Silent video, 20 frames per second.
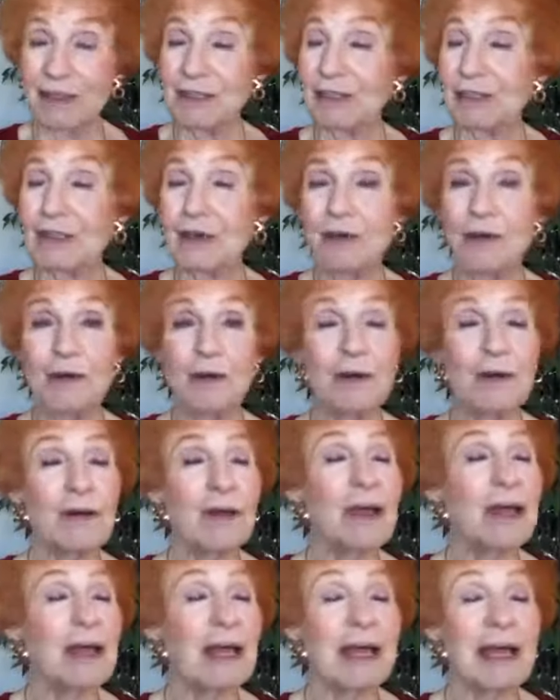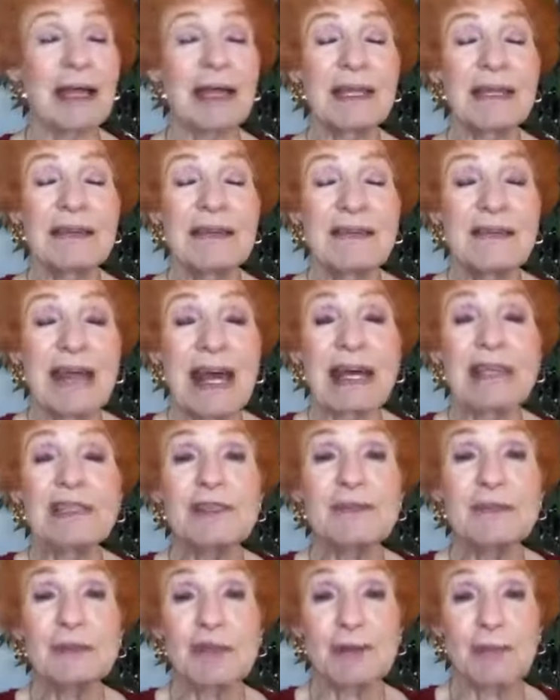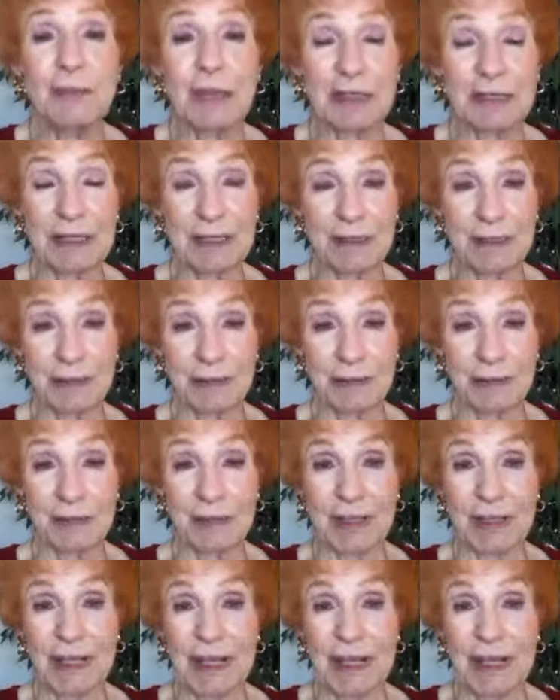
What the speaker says: So that's what you want to do.